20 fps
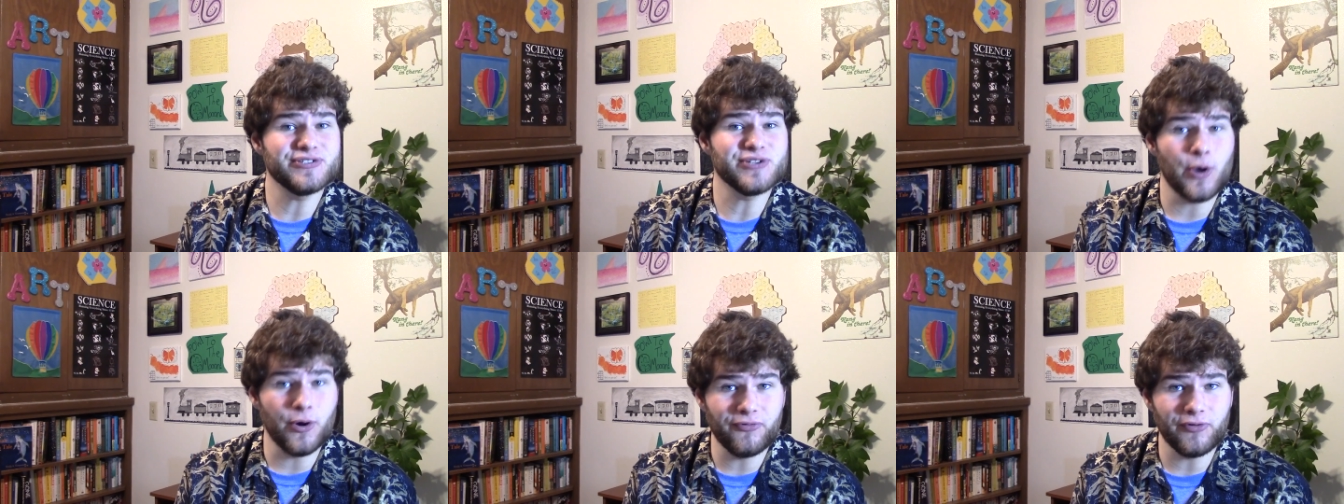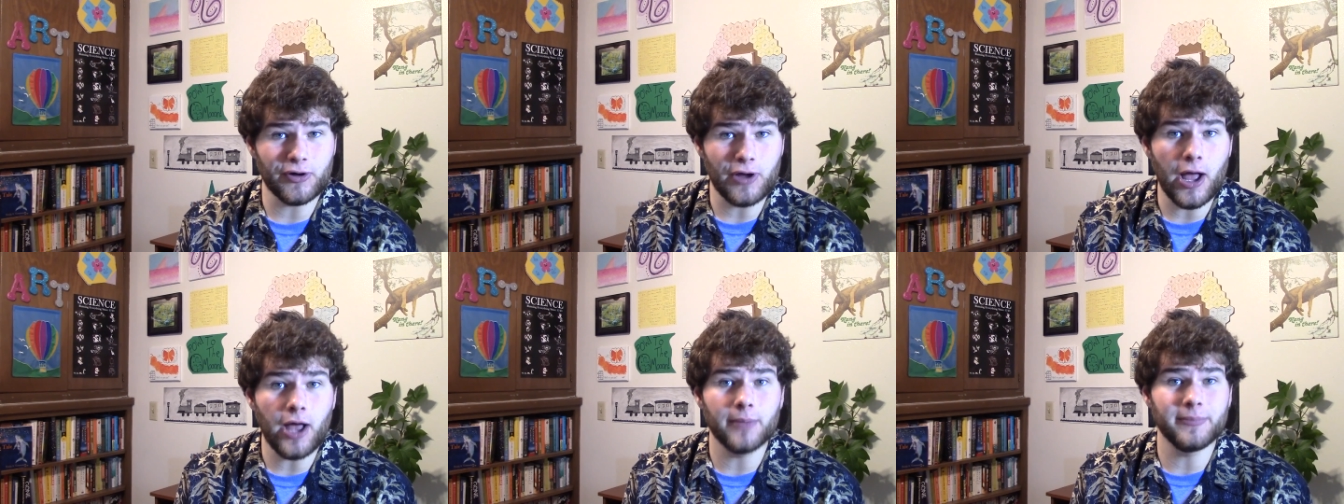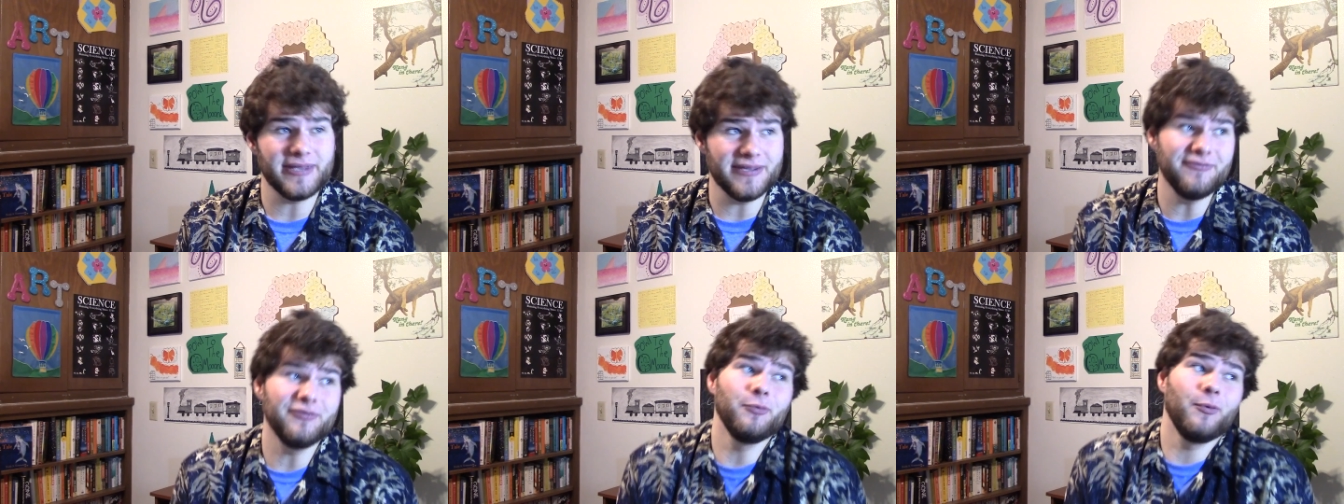to
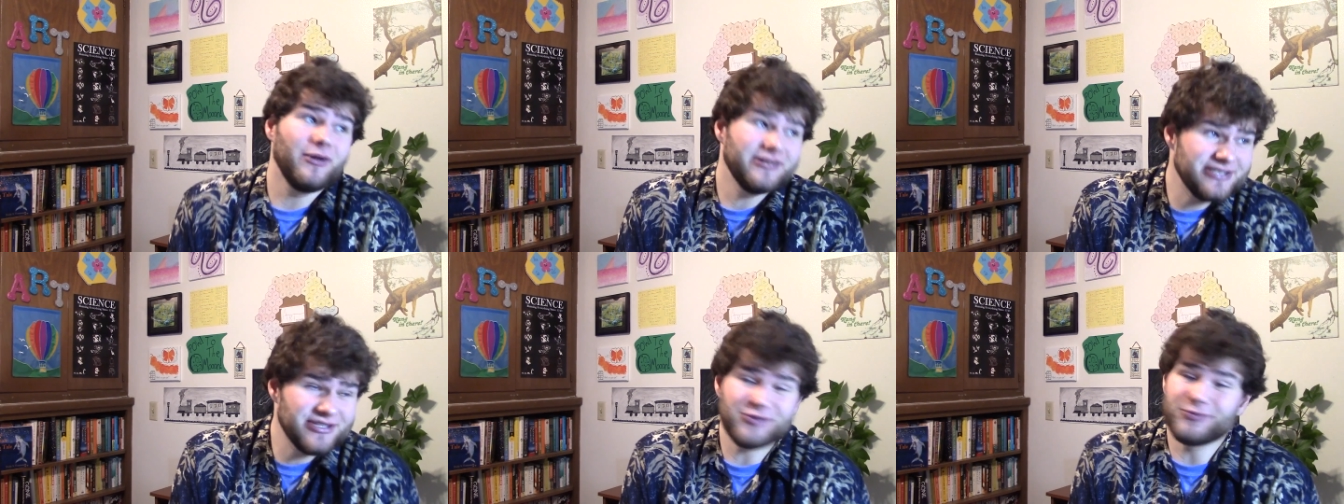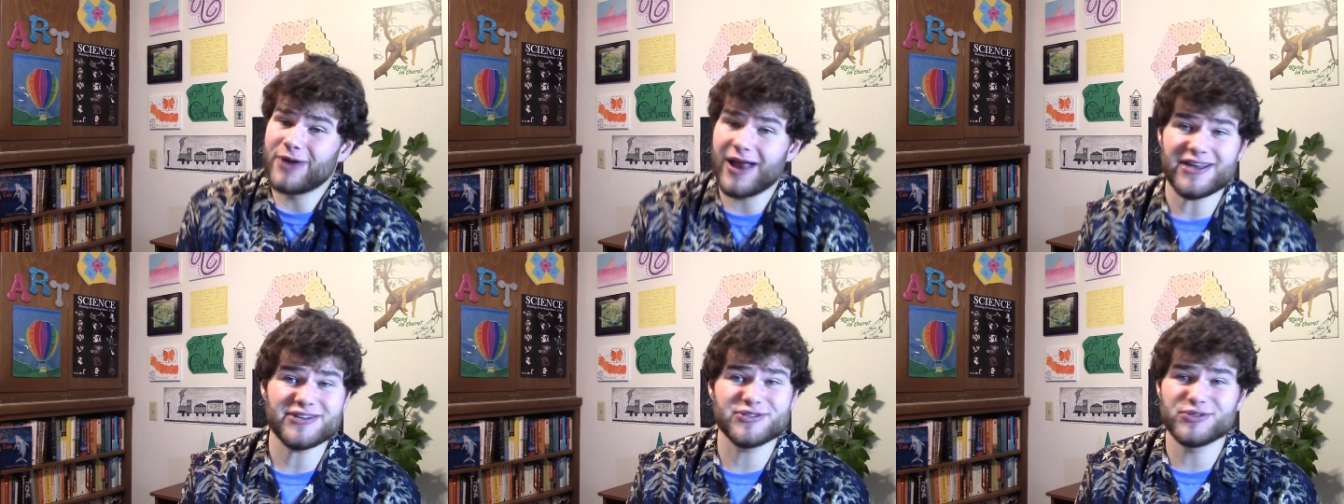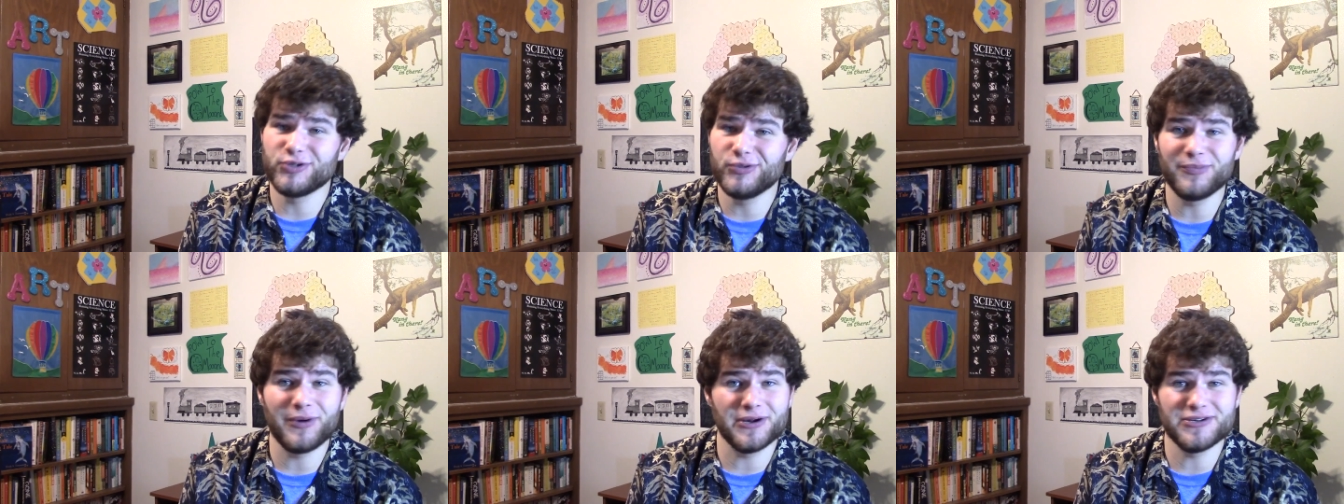overcome even once the
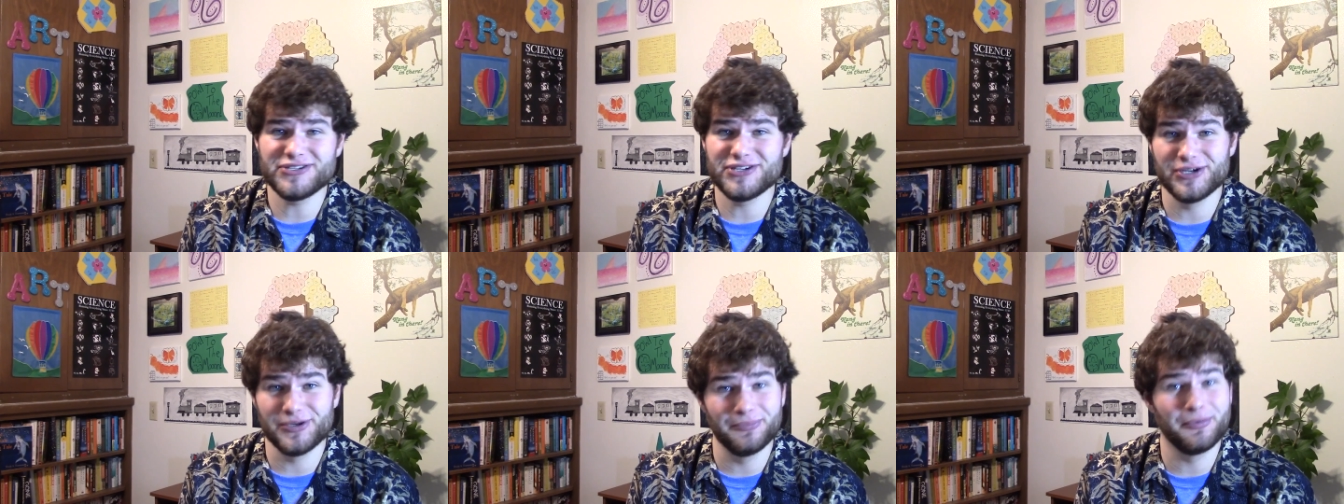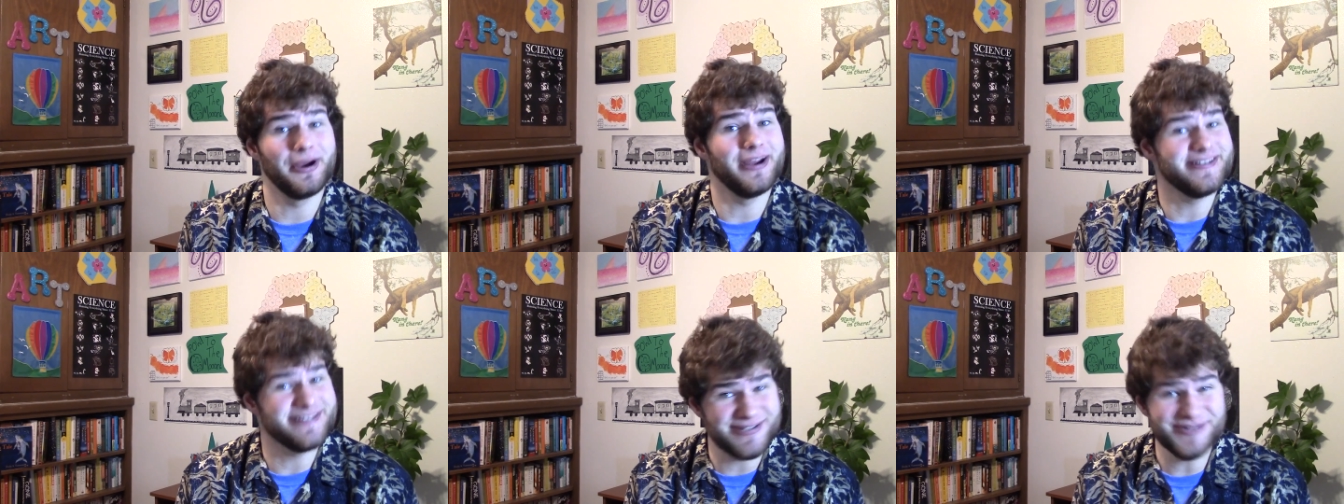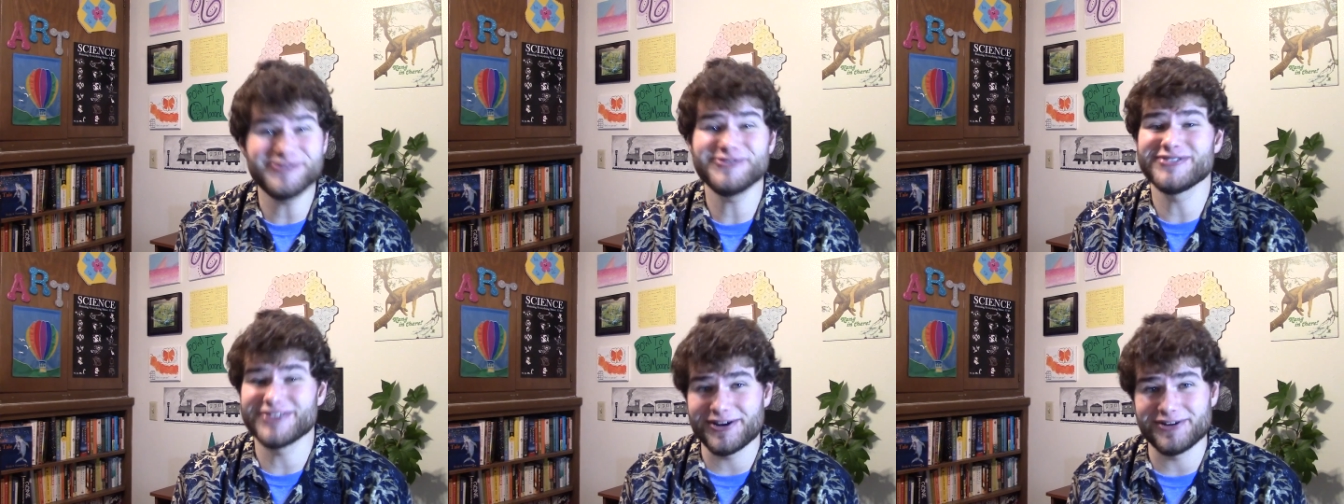rational parts of your brain
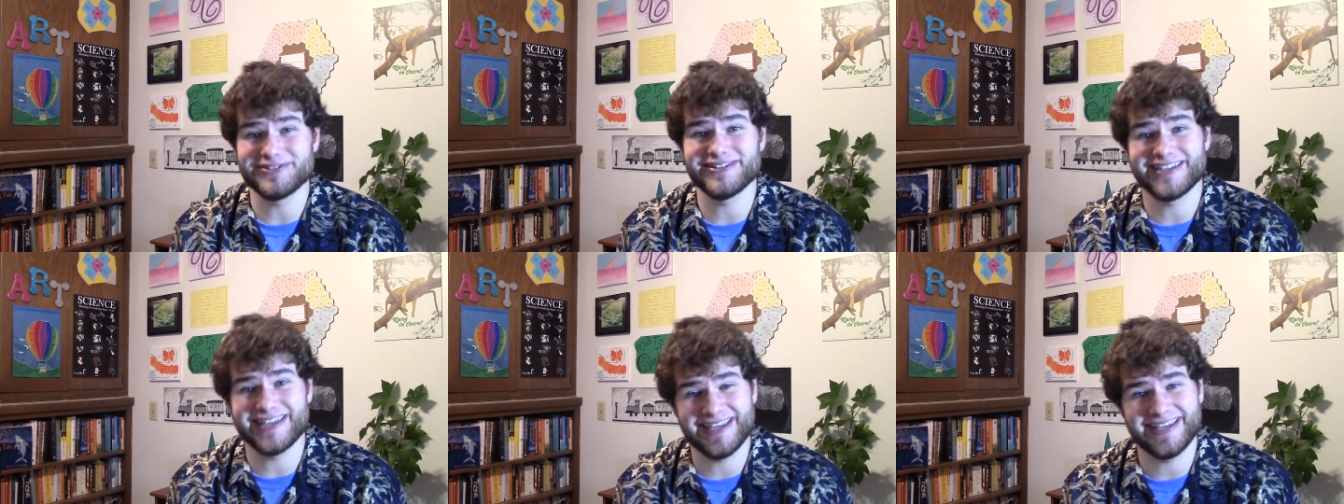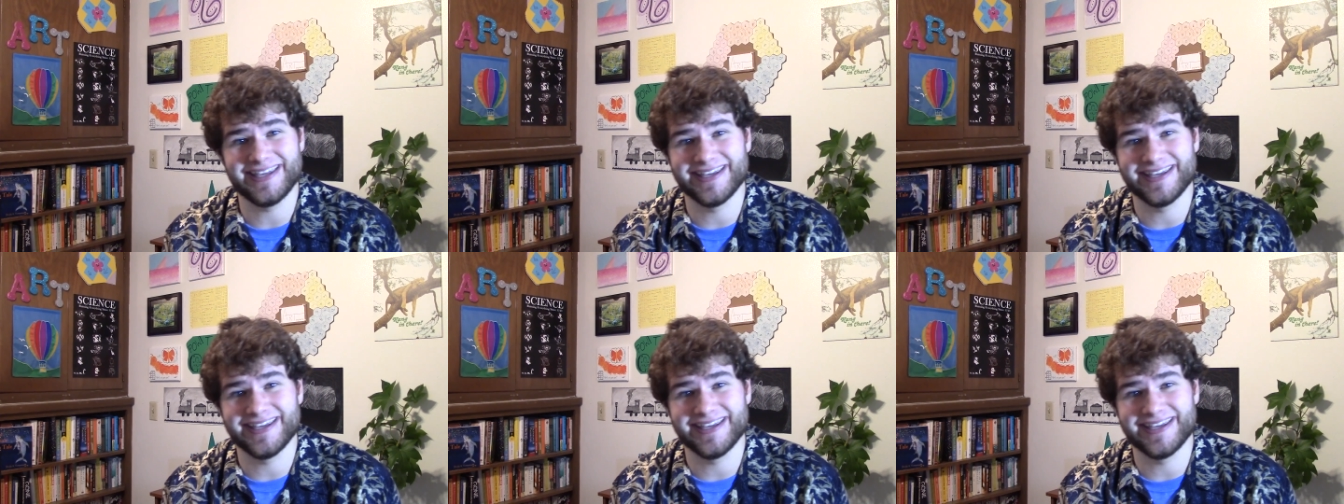do start to kick